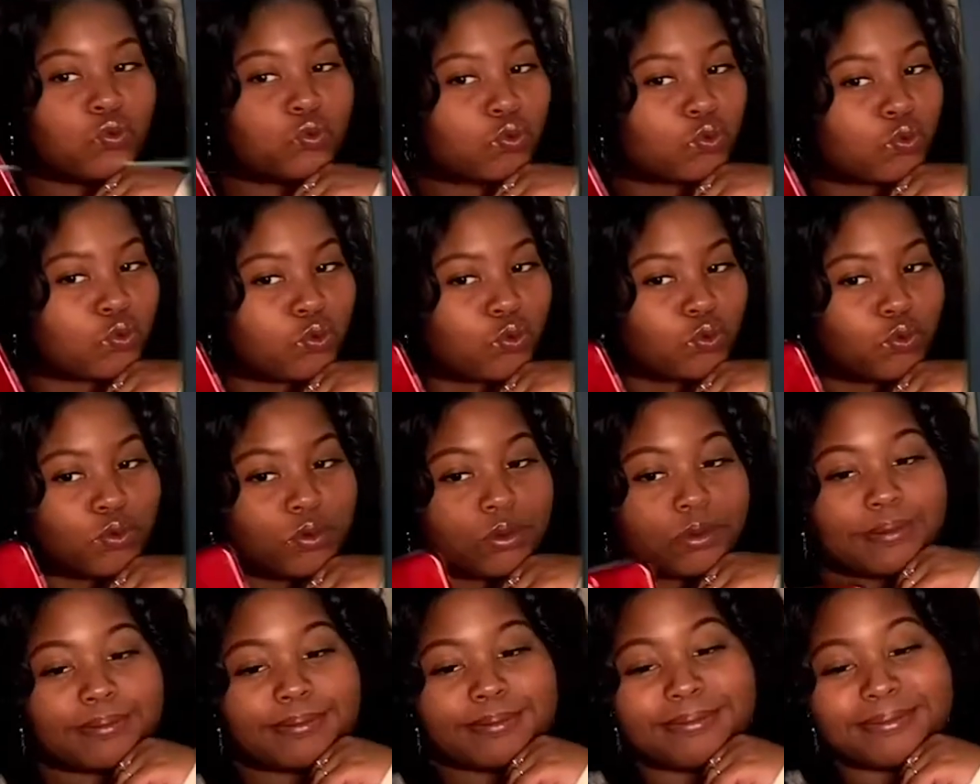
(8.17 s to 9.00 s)
You'll
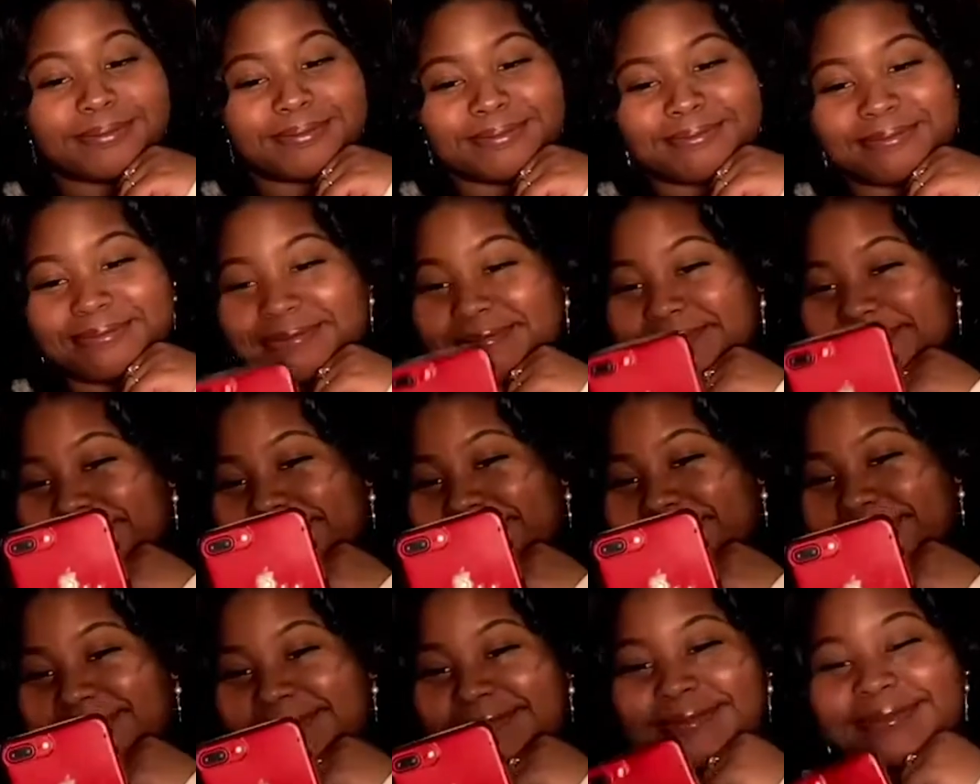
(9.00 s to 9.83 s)
see, it's
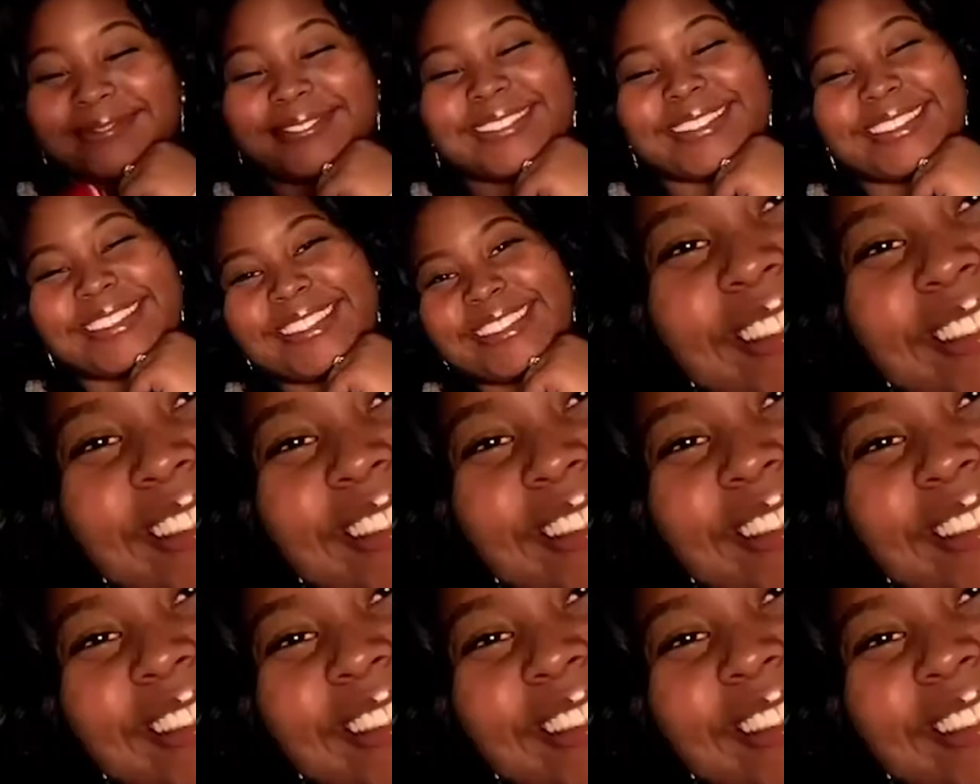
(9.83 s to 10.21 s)
even harder to